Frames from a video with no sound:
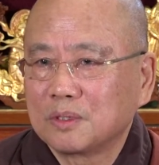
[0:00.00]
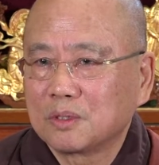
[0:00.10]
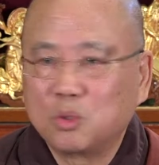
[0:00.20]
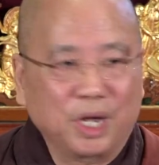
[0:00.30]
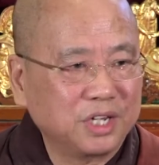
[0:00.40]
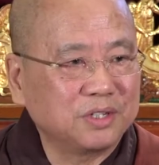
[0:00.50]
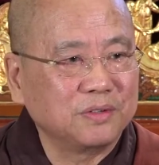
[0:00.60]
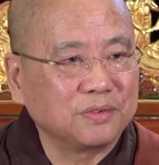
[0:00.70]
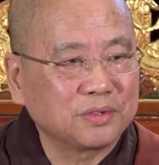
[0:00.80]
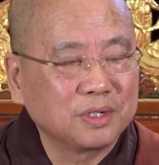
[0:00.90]

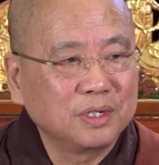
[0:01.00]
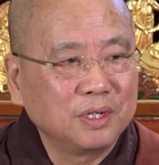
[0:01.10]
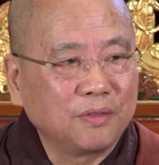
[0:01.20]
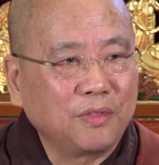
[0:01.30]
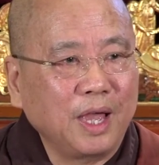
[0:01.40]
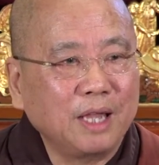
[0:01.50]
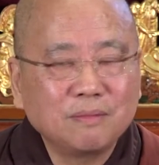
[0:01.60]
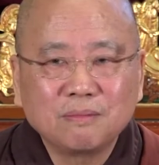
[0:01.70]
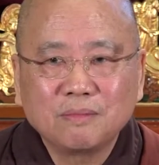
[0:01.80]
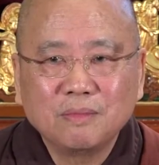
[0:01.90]
quiescence
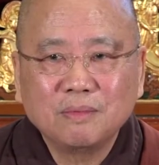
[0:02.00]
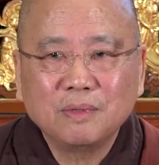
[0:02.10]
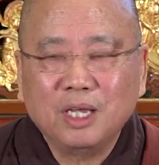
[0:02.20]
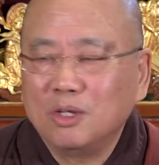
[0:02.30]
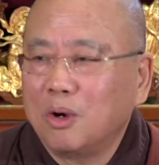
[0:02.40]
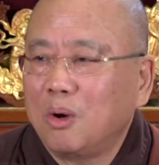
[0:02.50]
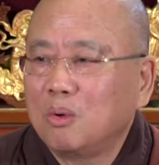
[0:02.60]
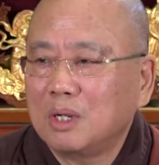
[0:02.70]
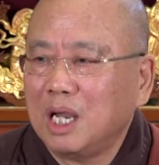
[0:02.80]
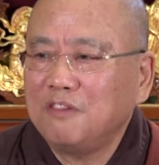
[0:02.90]
that in your
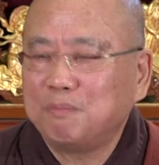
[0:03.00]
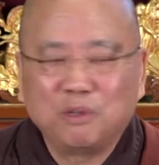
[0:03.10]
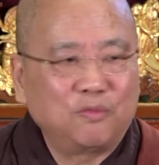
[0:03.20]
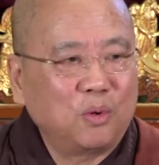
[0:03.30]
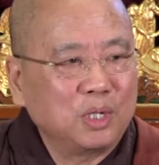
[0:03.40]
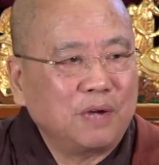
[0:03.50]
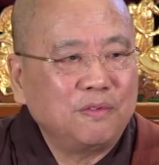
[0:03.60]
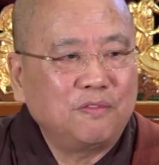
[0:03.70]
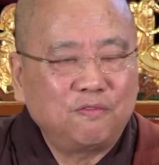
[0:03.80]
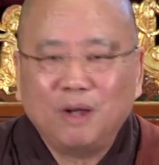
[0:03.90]
whole life before you
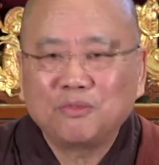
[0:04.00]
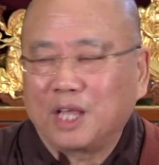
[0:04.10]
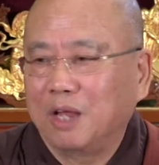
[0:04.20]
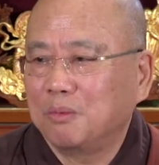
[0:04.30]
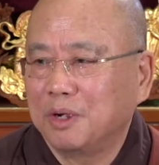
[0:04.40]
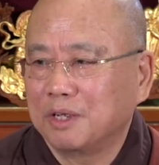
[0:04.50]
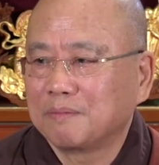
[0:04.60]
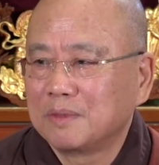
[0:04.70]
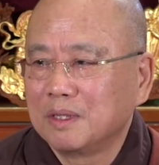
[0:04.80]
haven't felt that way.